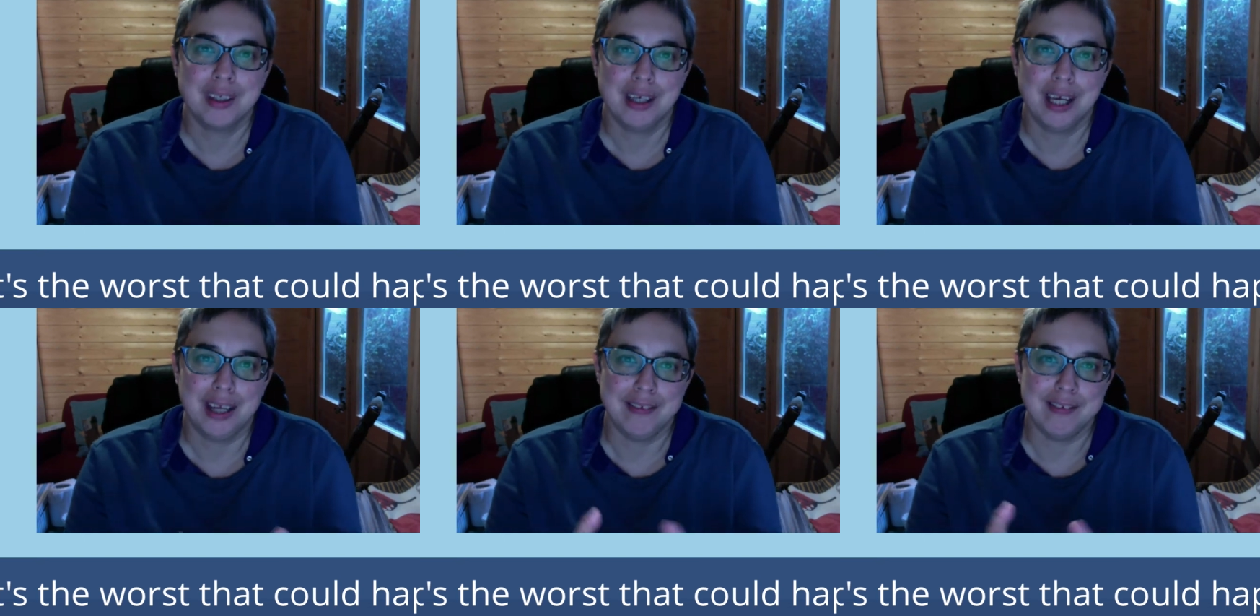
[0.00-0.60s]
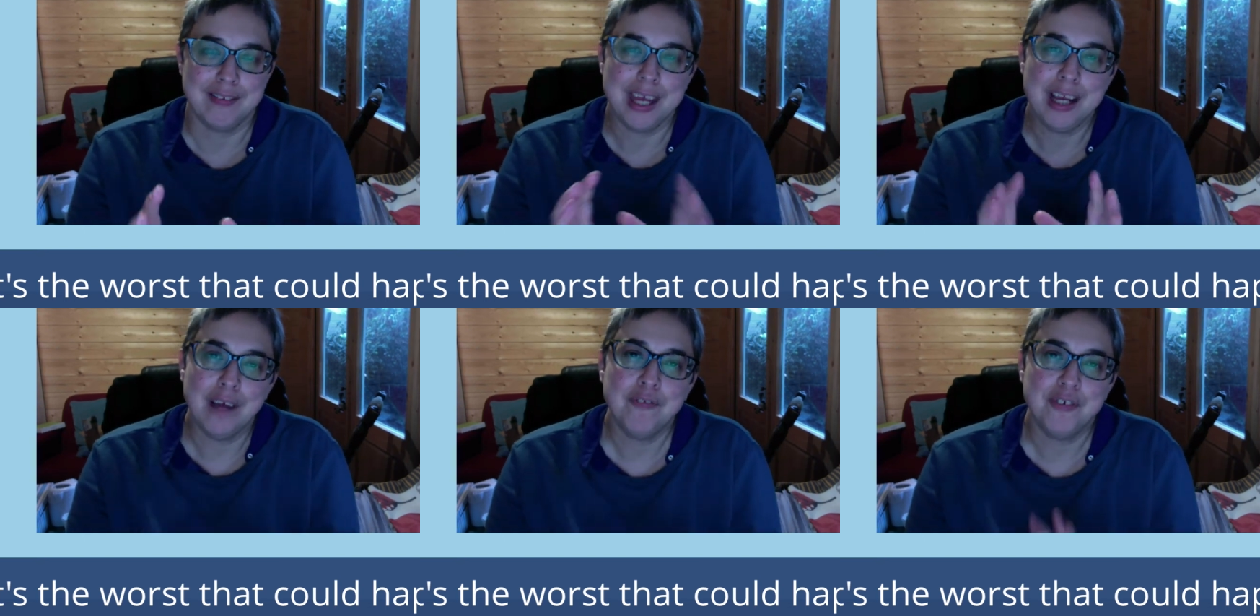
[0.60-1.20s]
and they
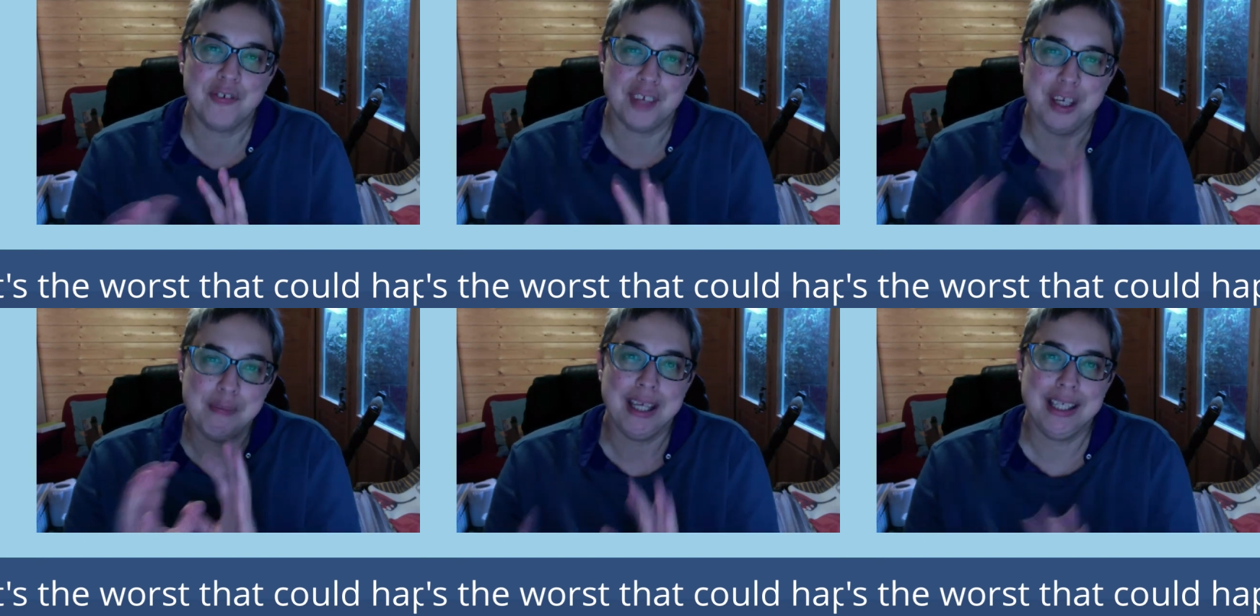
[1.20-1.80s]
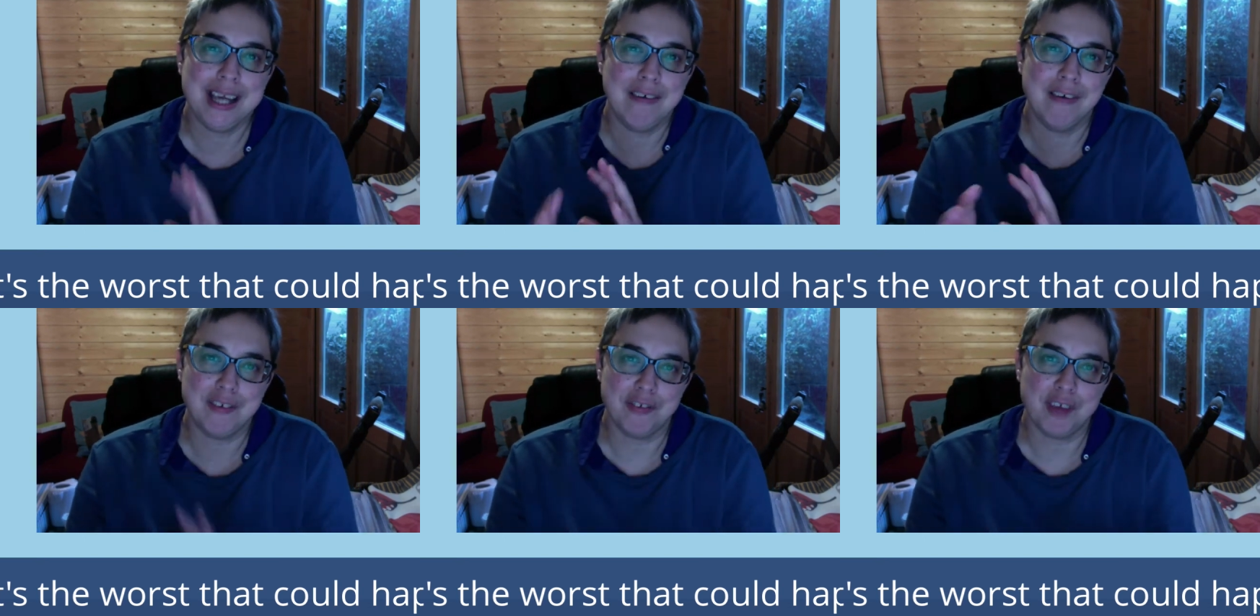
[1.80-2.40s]
love to see main
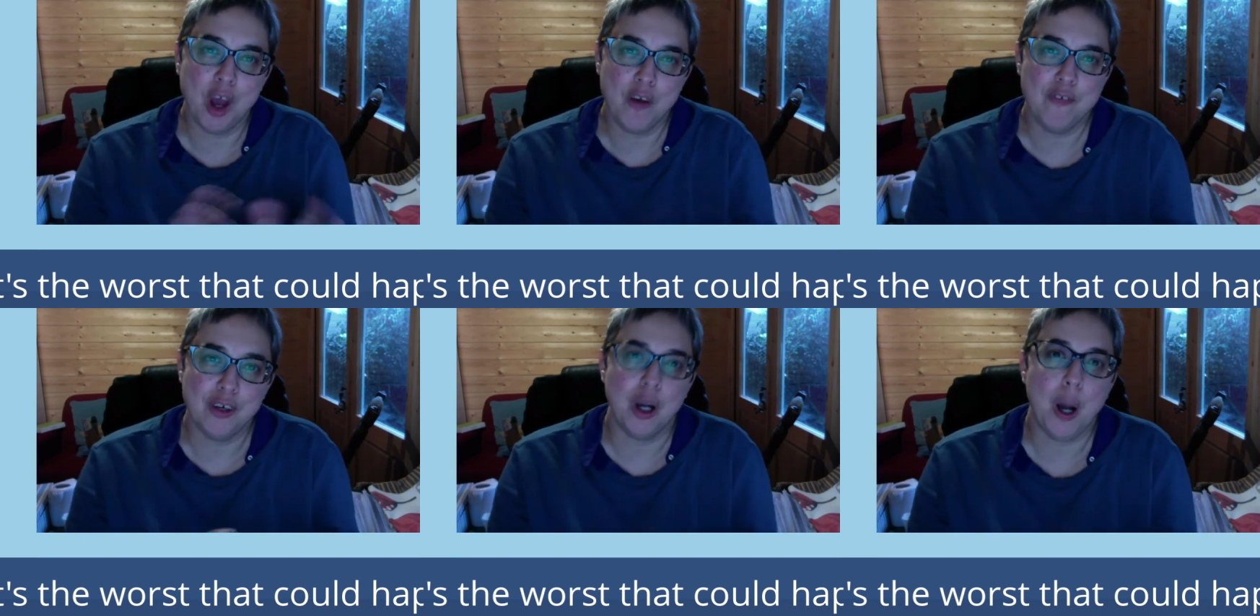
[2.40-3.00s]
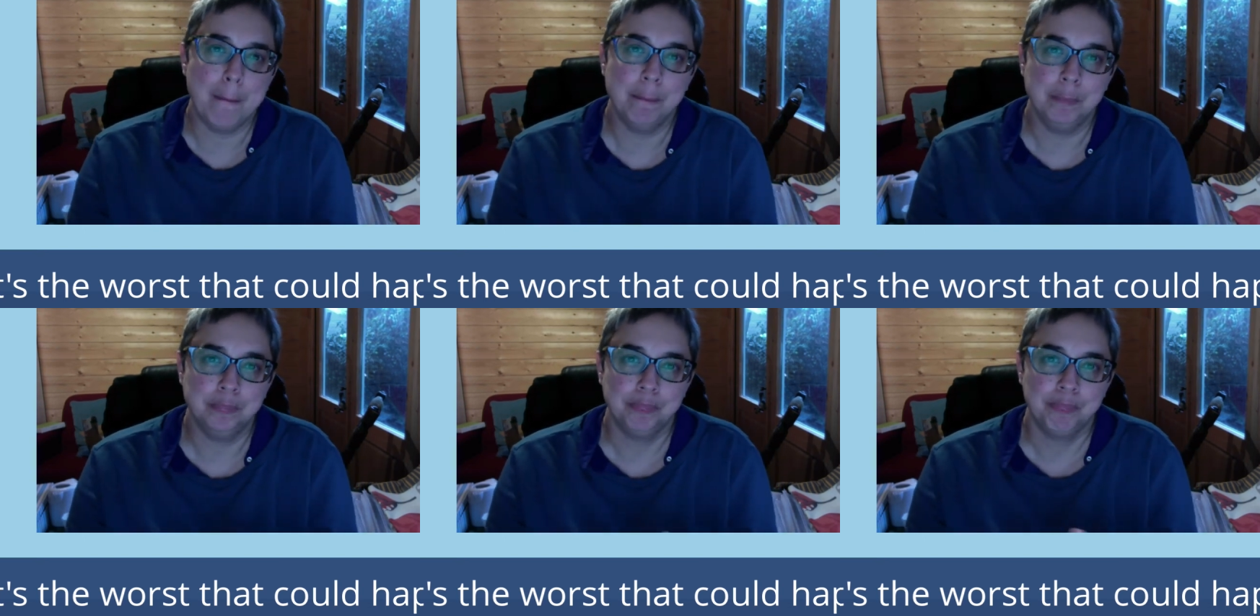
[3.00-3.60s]
characters overcome
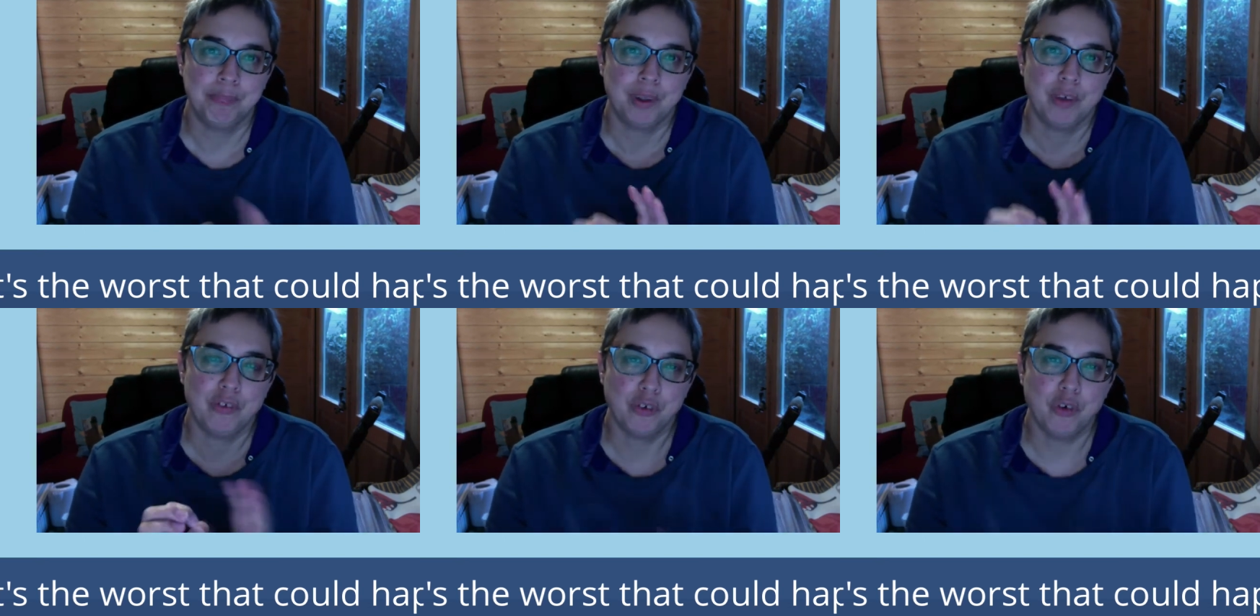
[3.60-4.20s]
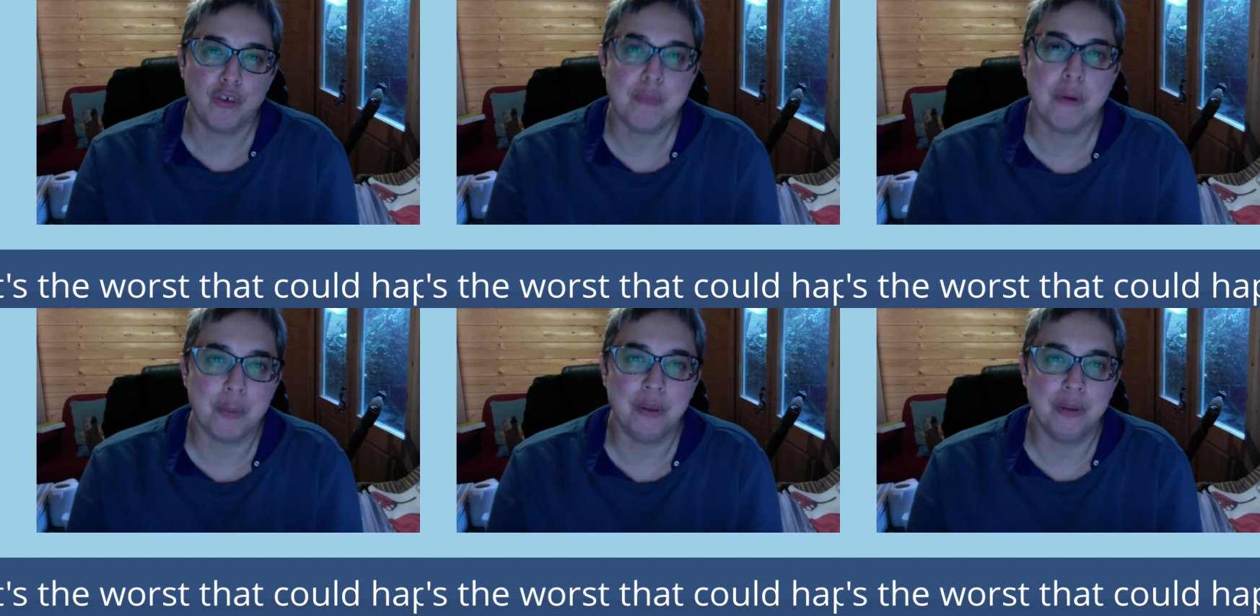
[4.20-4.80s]
story
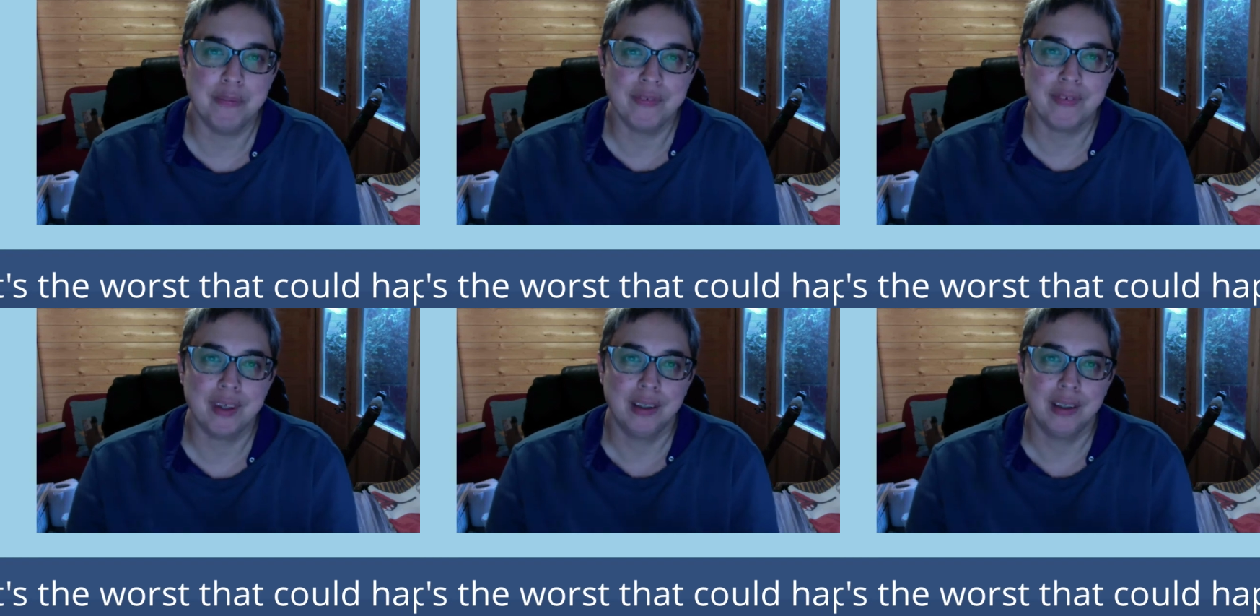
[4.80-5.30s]
problems.